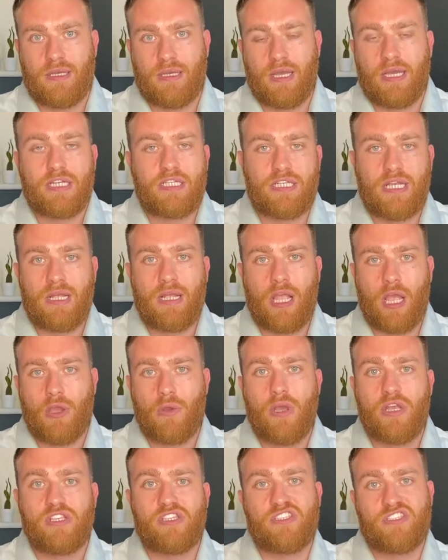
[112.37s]
are
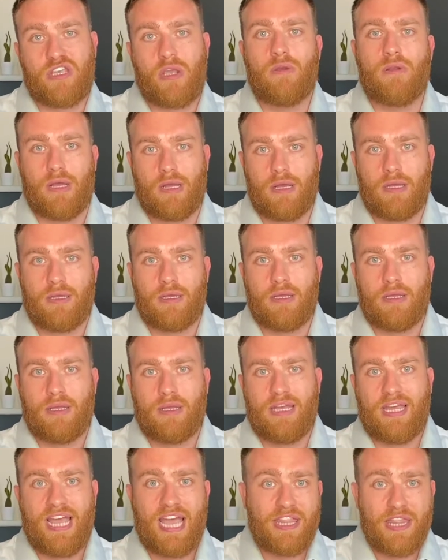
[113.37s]
Jinko Solar,
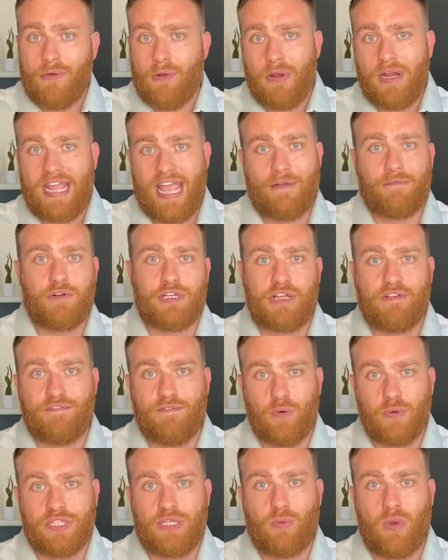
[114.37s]
and they're only averaging
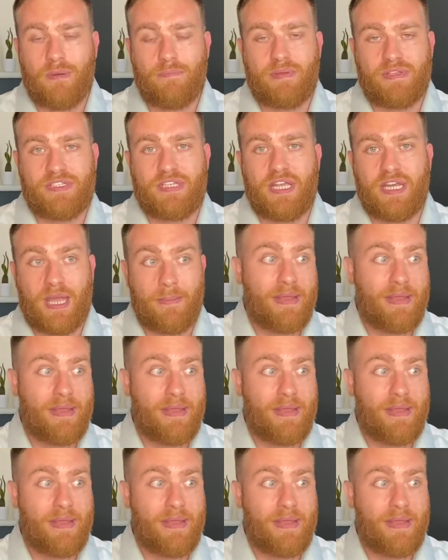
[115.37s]
41%.